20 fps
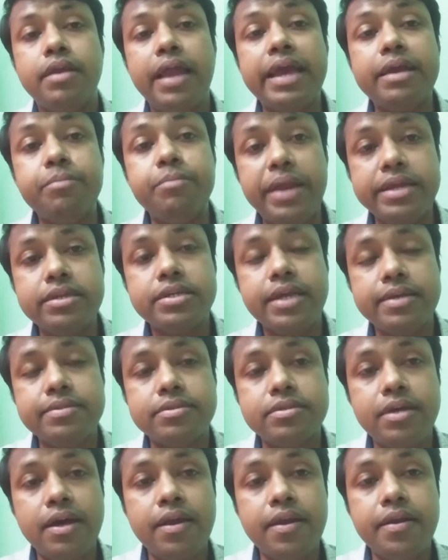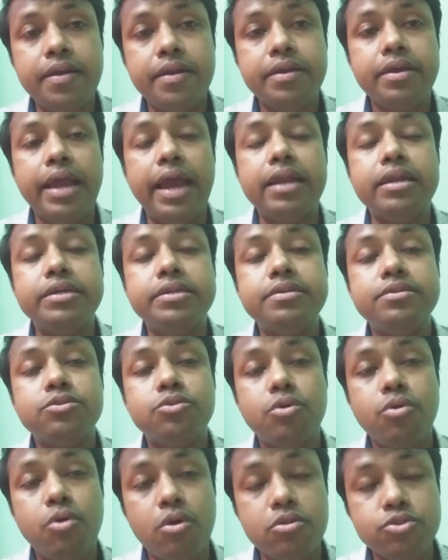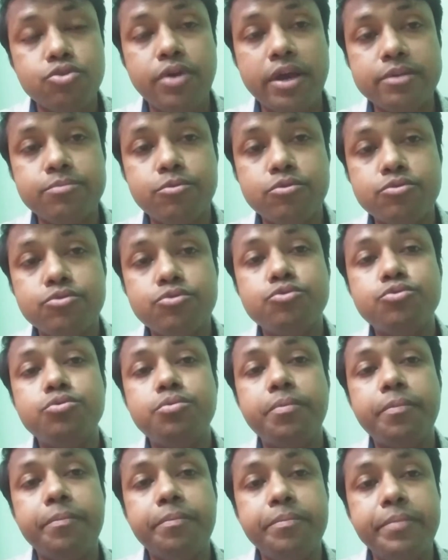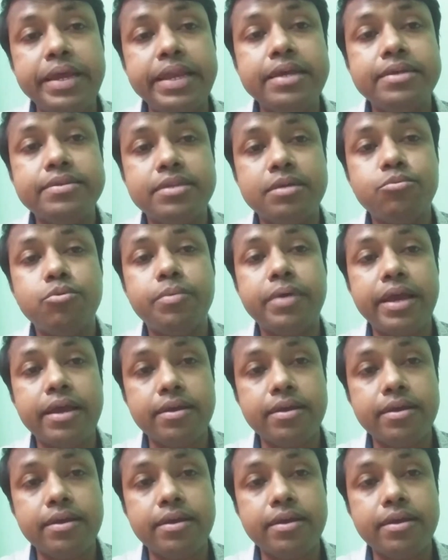breast cancer, and it is also exposed to various type of